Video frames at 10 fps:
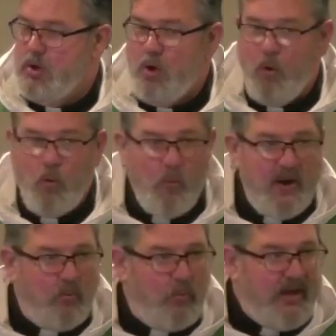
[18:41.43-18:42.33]

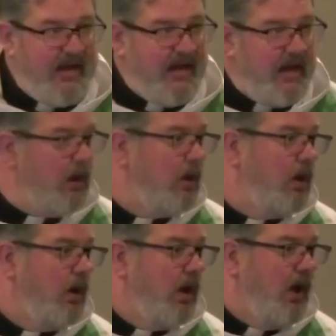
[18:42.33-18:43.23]
When we
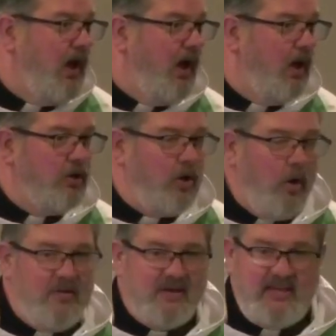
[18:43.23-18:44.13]
uh, go to
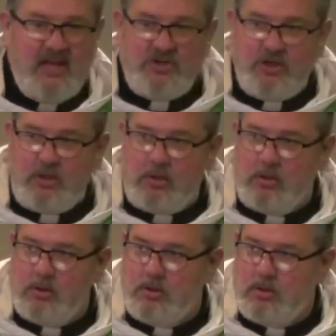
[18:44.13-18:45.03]
the kitchen
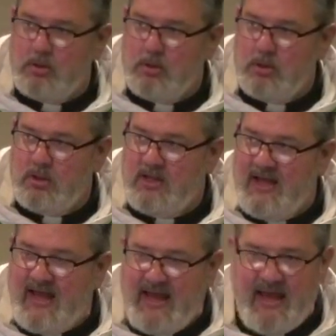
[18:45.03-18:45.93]

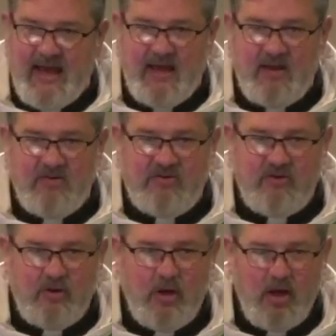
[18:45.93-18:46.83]
and
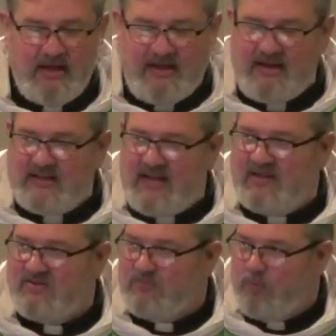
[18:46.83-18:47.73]
get a
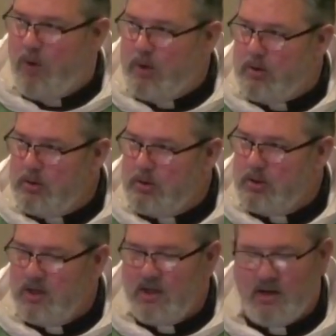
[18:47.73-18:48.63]
glass of water,
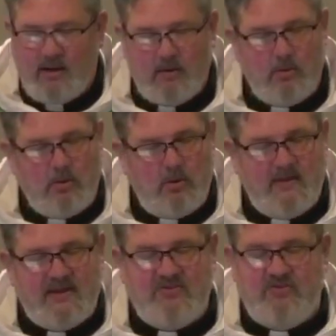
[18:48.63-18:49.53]
we're like, oh,
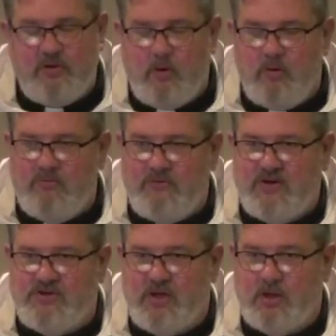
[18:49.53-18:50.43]
that's so
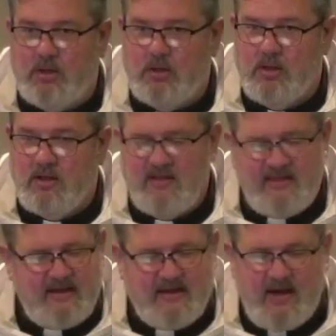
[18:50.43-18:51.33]
refreshing.
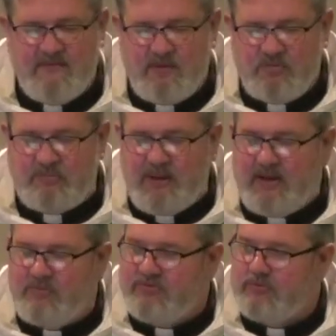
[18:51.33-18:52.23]
Thank God for those pipes.